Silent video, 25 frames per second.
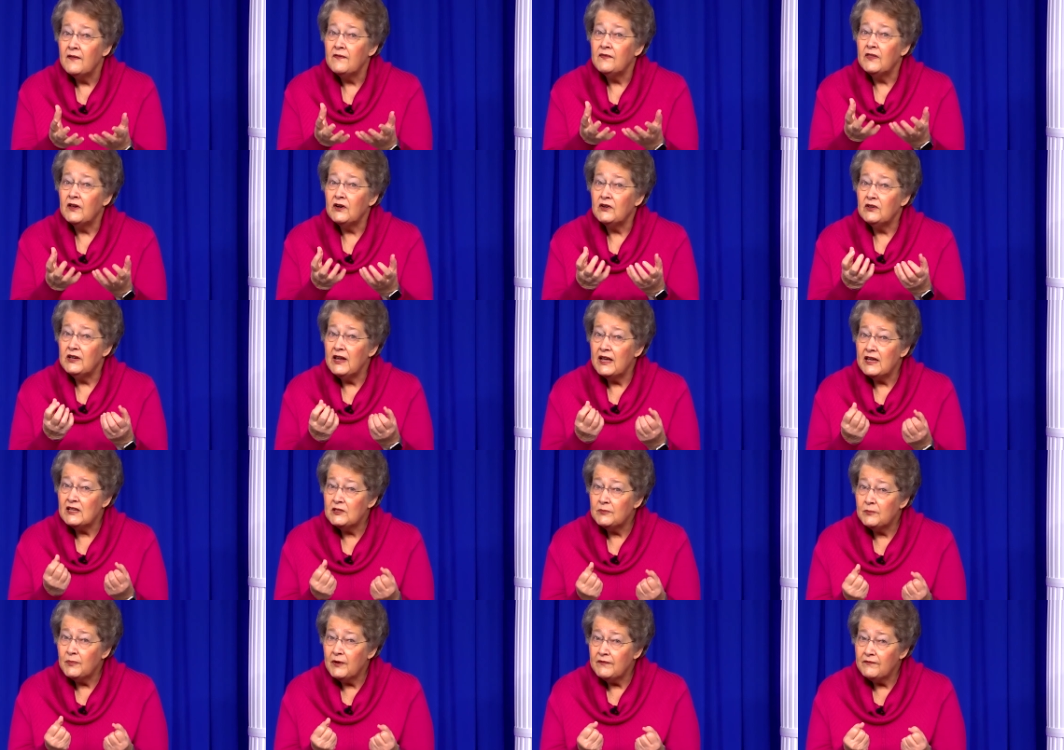They're
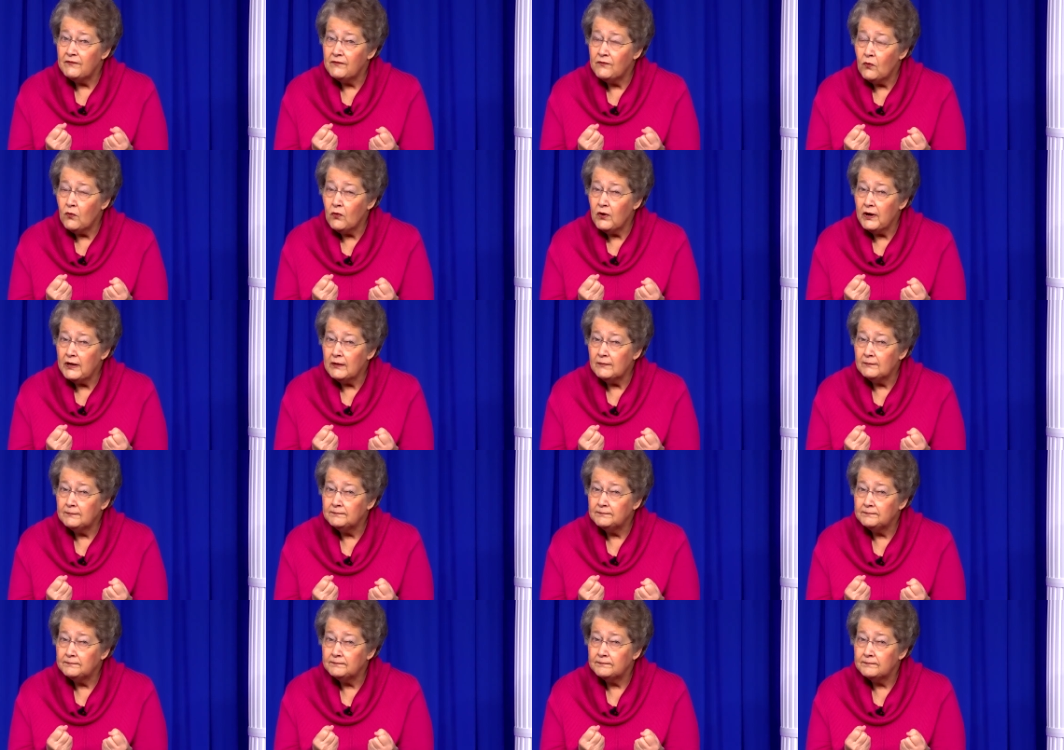desperate for it.
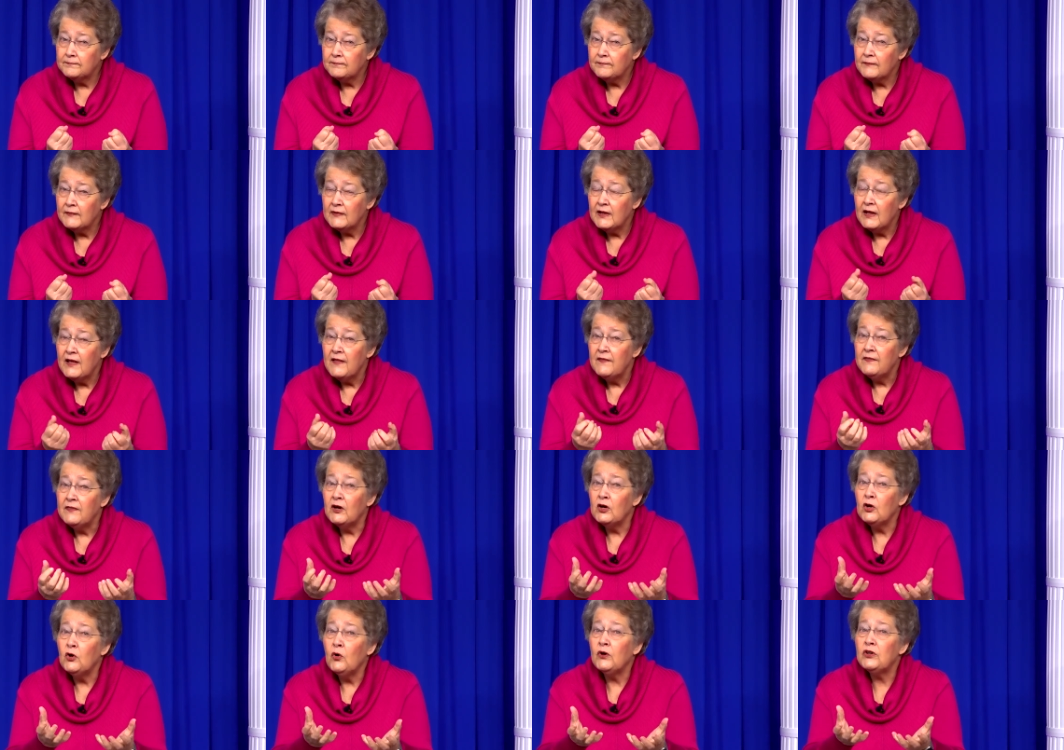
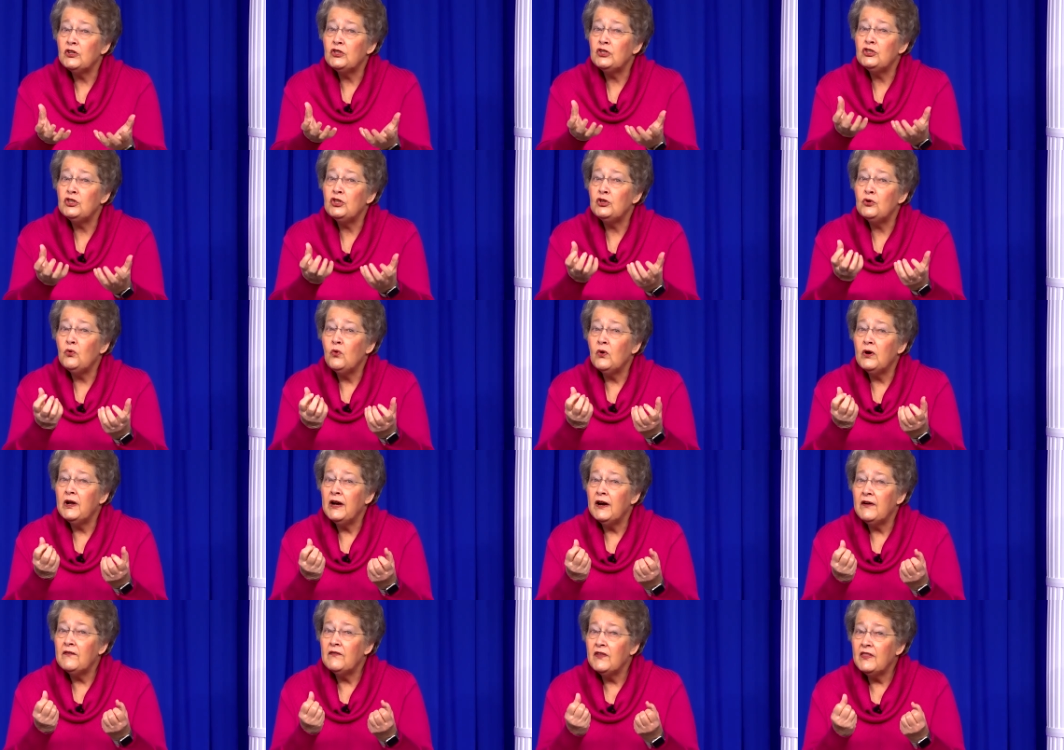They're going to do
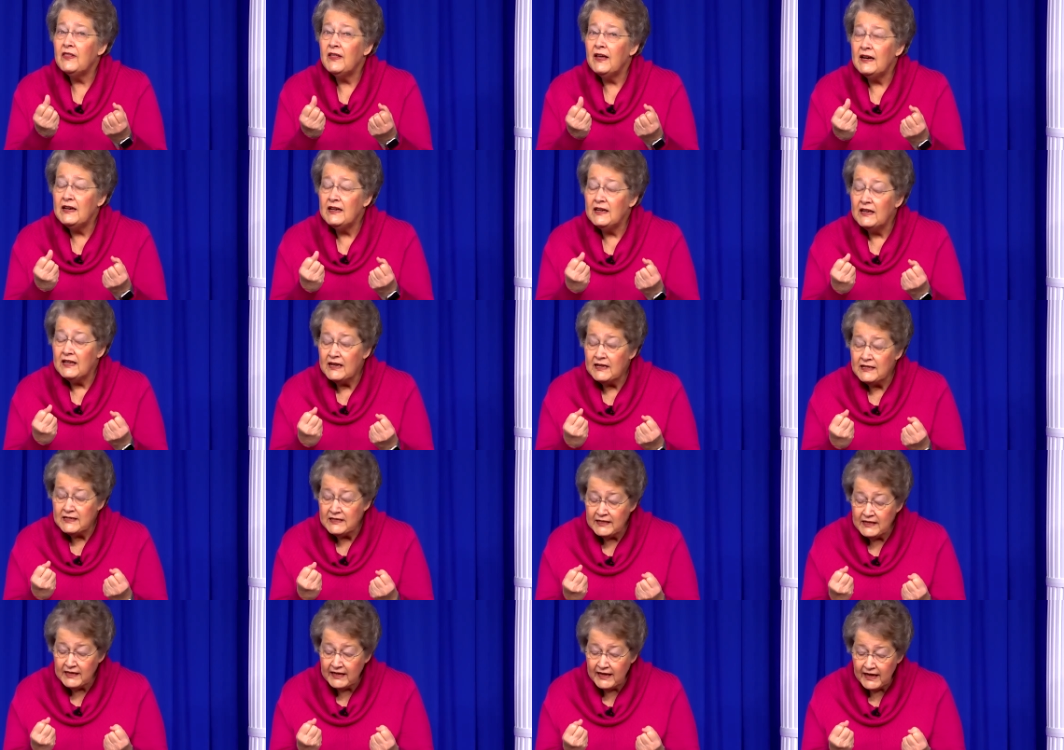whatever they need
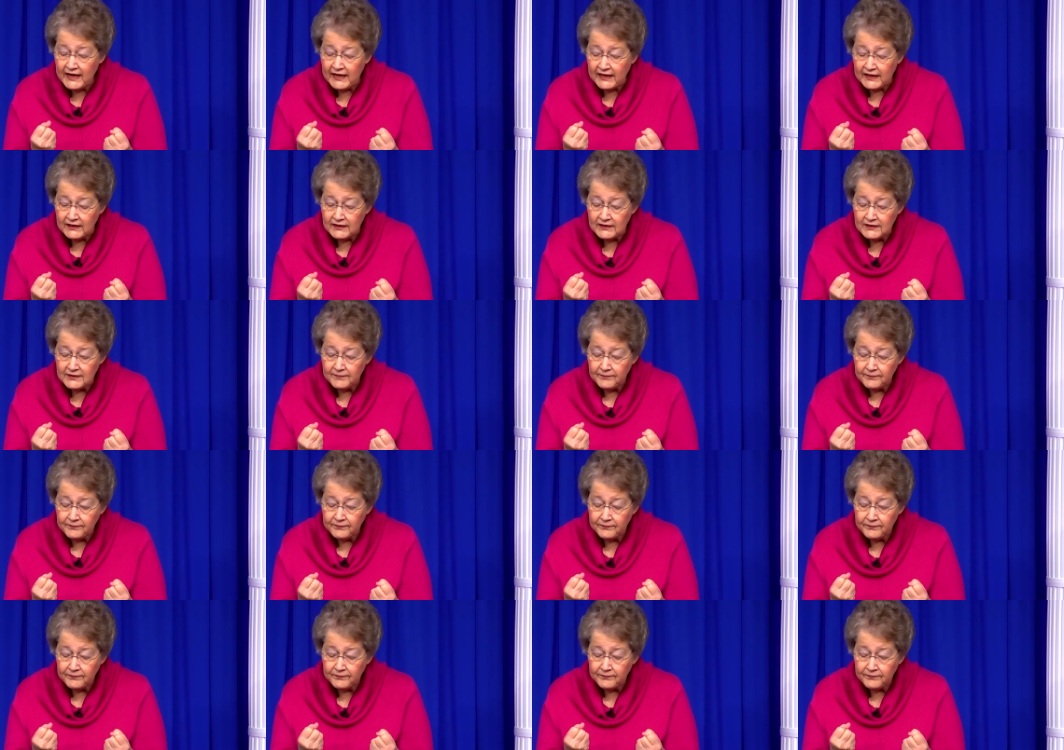to get it.